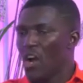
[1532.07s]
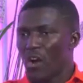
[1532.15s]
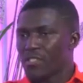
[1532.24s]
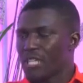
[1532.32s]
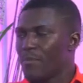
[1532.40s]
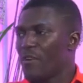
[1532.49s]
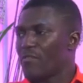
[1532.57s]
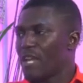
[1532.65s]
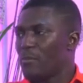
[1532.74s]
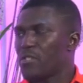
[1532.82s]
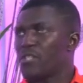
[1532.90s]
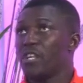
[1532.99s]
Or some of
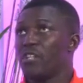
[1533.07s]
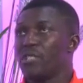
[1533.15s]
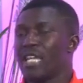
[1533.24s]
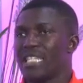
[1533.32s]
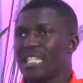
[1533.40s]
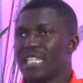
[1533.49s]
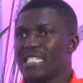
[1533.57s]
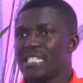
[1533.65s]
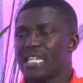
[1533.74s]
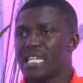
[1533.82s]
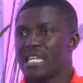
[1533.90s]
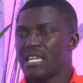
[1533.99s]
them will tell you that they
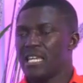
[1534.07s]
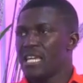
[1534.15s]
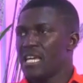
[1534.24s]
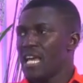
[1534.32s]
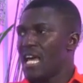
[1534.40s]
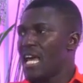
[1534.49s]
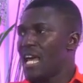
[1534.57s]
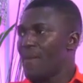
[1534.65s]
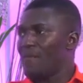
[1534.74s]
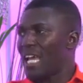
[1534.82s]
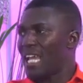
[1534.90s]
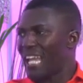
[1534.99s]
see
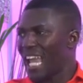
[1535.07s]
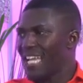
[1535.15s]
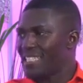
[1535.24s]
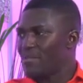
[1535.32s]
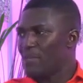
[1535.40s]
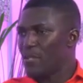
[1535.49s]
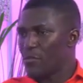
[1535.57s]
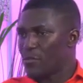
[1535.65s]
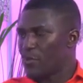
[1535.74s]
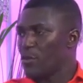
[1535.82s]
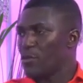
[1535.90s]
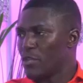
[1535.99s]
a light being
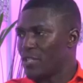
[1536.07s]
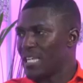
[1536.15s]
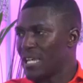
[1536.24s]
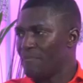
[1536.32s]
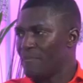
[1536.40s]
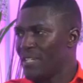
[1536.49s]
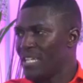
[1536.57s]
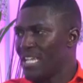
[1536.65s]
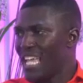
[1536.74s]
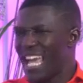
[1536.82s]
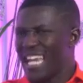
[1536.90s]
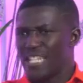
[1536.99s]
thrown on them,
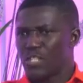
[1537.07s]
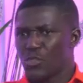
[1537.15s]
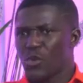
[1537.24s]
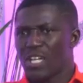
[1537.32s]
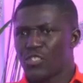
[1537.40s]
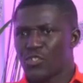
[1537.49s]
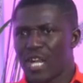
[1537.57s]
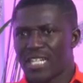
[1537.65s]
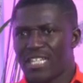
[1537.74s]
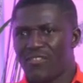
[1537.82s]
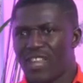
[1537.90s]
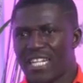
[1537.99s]
and it's so
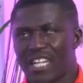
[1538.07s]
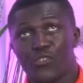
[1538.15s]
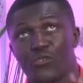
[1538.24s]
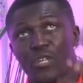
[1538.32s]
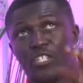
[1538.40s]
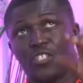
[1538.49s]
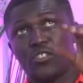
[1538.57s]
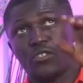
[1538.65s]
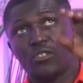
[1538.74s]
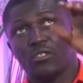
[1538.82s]
attractive that they reach